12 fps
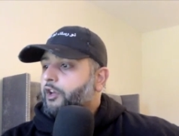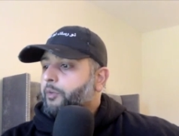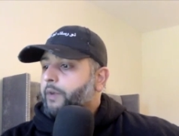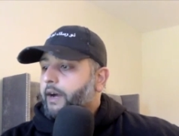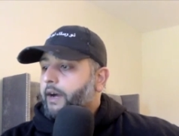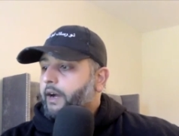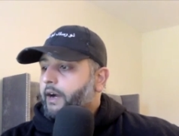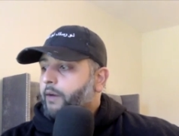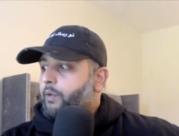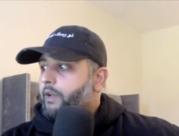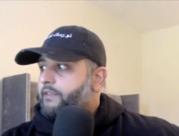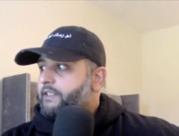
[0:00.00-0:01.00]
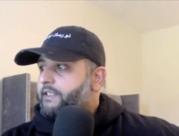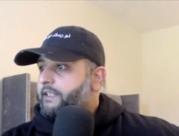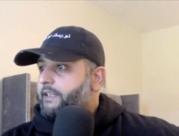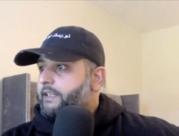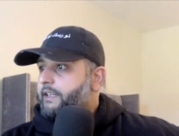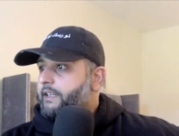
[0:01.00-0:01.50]
But I, I would love to
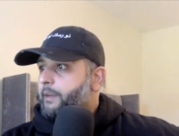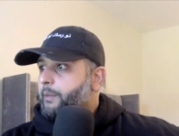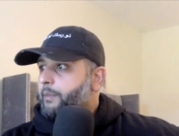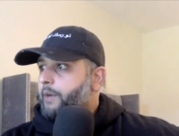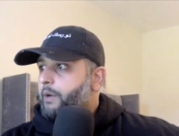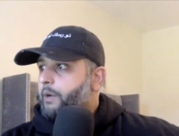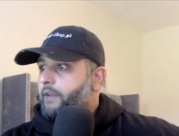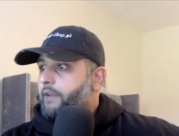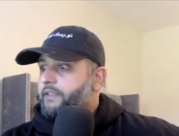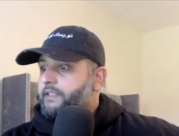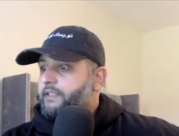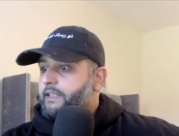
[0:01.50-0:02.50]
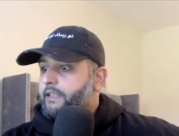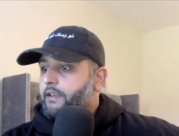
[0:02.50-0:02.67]
see. Um, I would love to see.